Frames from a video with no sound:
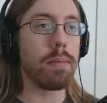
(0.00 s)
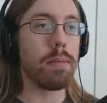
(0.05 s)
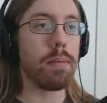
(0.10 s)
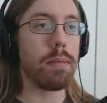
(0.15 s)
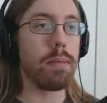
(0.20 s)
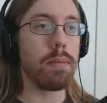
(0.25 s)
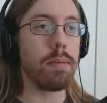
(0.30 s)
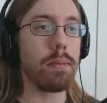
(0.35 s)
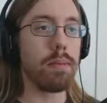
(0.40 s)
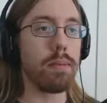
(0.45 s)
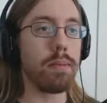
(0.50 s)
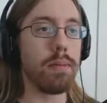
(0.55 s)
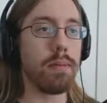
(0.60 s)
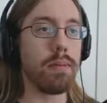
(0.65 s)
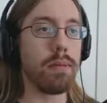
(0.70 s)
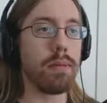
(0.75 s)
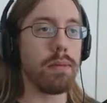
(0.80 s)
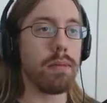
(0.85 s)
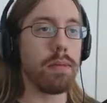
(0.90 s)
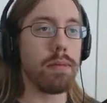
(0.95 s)

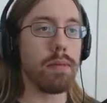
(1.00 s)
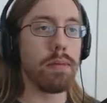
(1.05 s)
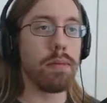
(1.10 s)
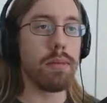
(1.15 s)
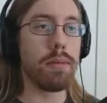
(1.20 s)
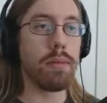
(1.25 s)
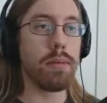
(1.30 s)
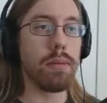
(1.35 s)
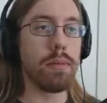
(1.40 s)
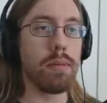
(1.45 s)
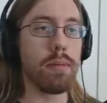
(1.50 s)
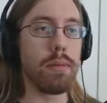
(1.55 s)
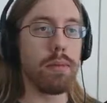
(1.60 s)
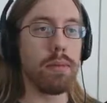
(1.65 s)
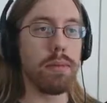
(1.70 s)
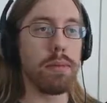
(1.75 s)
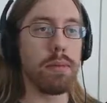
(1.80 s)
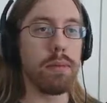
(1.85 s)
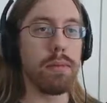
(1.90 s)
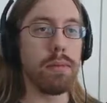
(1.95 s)

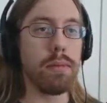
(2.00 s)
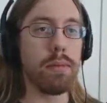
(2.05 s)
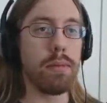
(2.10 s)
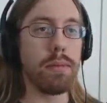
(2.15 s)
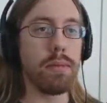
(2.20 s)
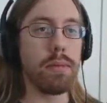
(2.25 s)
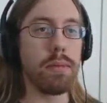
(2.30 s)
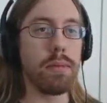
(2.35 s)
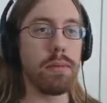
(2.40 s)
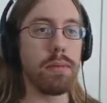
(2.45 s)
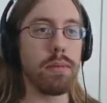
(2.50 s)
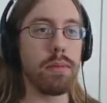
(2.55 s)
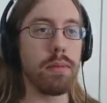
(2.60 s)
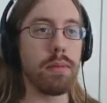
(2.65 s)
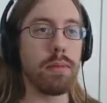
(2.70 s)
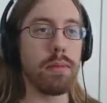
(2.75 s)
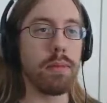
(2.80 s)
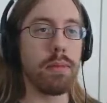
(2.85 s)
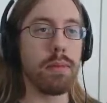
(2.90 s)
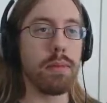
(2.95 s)

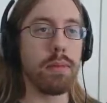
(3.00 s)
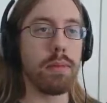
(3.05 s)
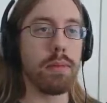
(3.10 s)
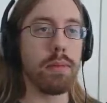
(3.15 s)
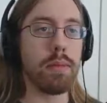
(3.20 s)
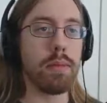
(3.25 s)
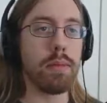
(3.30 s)
No one is speaking in this clip.